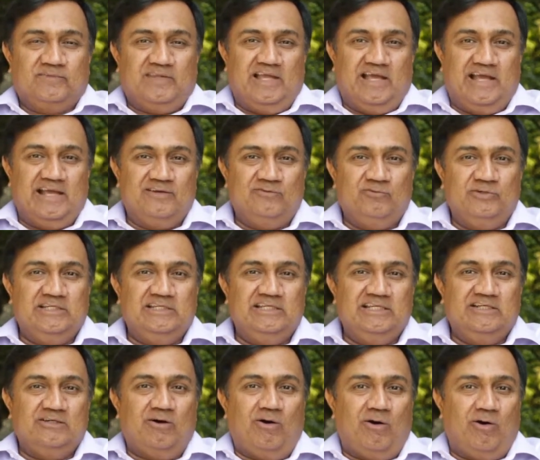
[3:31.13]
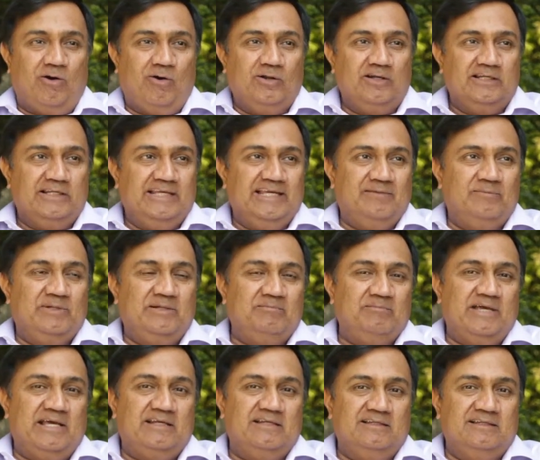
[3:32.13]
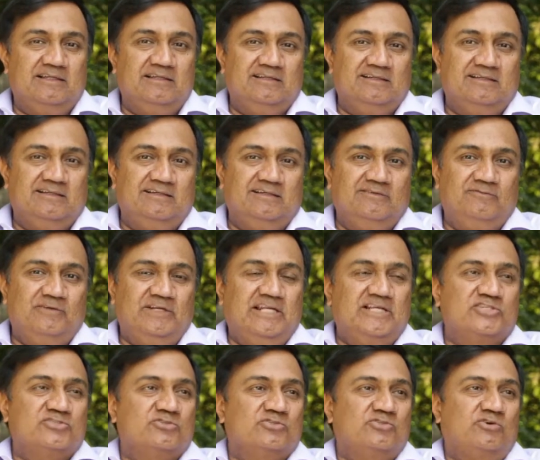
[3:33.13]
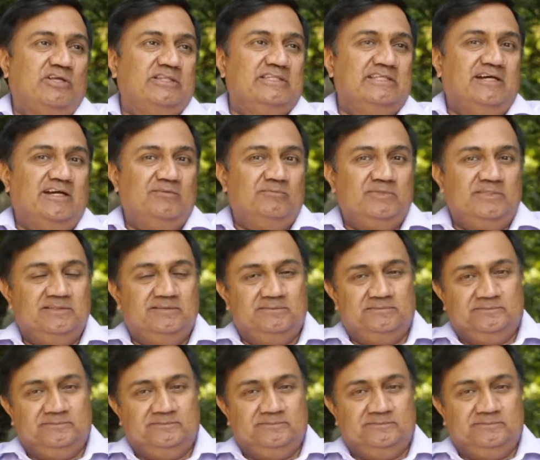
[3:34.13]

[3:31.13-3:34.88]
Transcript: and we need all able men in the village to join the army.